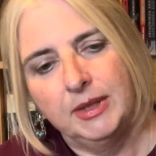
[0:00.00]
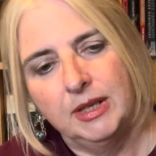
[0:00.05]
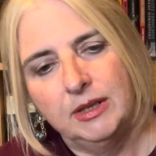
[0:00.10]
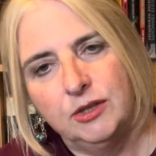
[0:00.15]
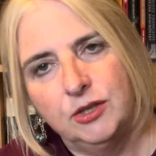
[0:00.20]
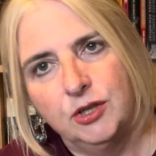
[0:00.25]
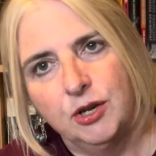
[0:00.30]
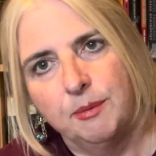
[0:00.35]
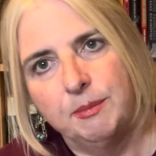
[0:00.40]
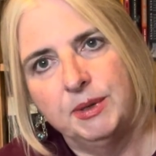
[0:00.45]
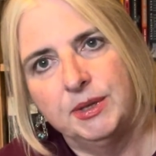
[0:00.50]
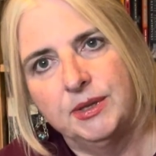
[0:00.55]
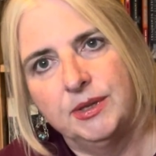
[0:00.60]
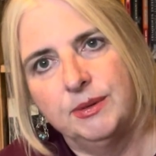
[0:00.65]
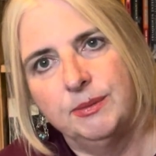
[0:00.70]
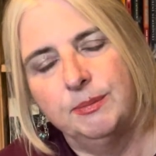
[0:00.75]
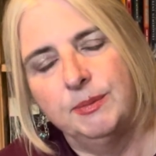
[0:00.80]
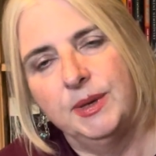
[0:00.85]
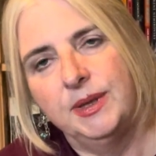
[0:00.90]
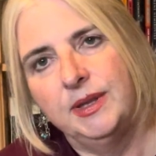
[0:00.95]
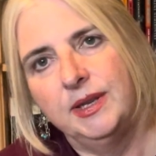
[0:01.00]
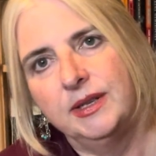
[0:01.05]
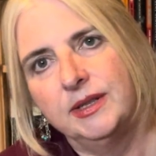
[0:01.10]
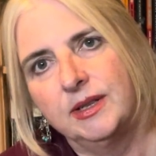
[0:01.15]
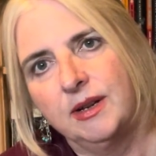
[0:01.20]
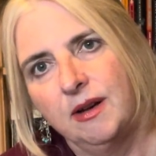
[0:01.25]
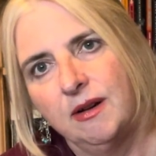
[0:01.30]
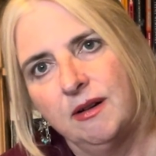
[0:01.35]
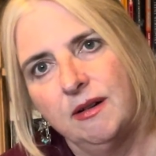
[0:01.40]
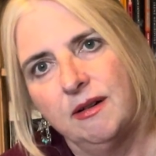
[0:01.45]
Thomas with his
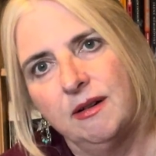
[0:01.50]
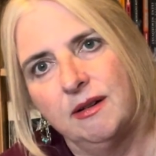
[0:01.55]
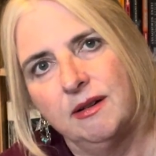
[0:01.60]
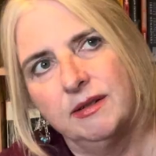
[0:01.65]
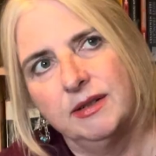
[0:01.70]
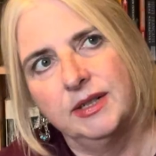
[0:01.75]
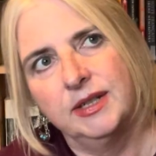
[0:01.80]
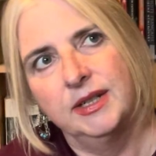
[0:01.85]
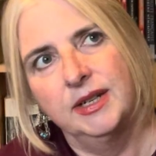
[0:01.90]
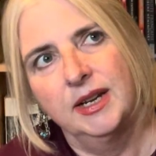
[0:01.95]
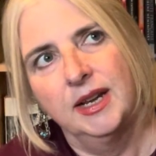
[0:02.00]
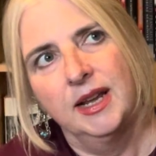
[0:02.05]
art.